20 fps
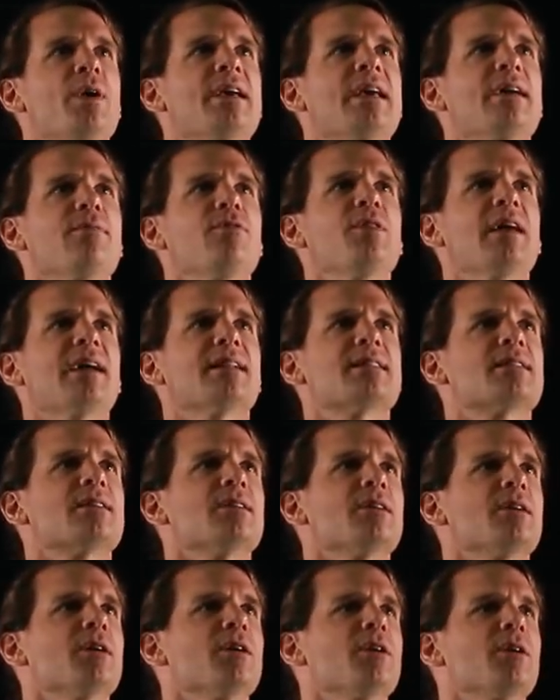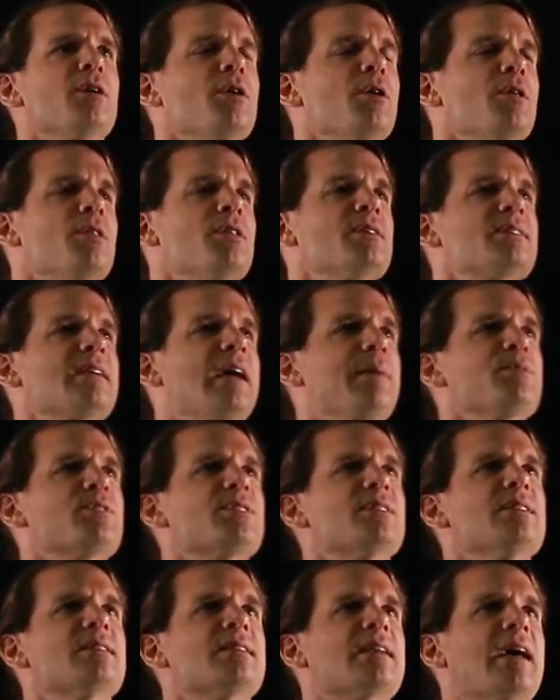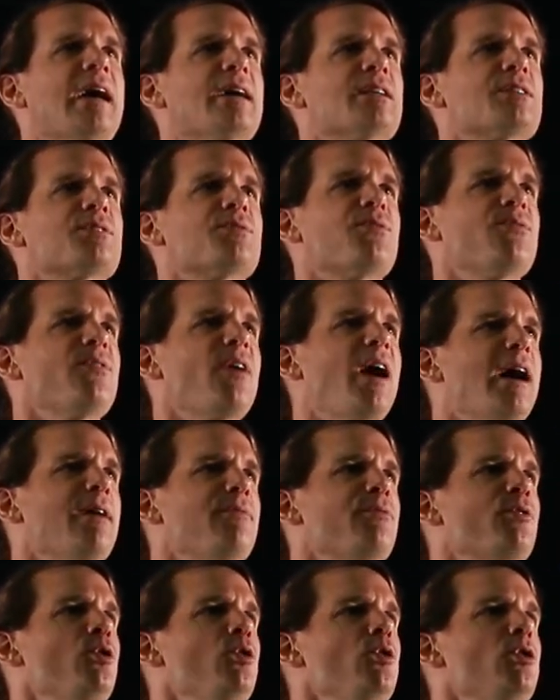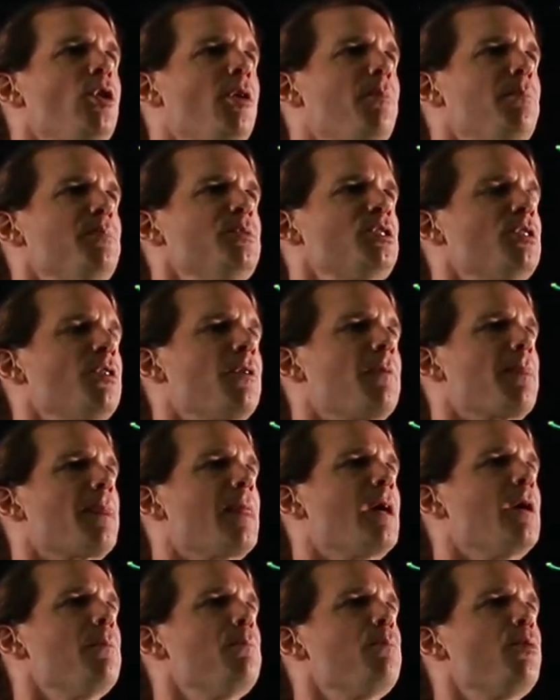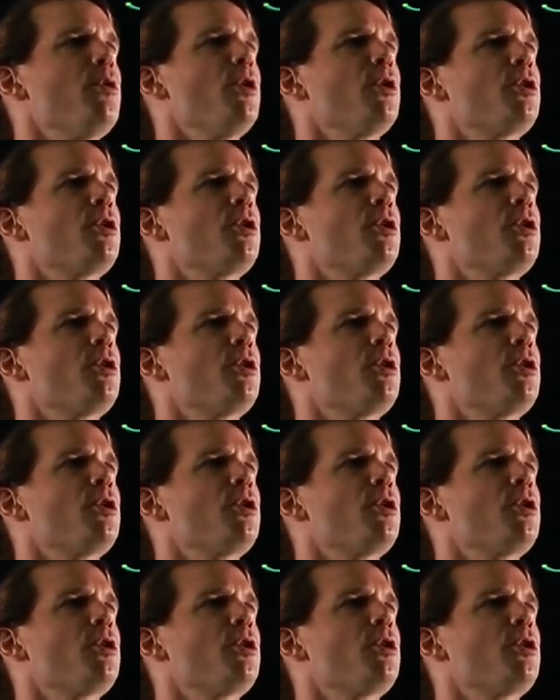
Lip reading: given that the substance has 5 coulombs per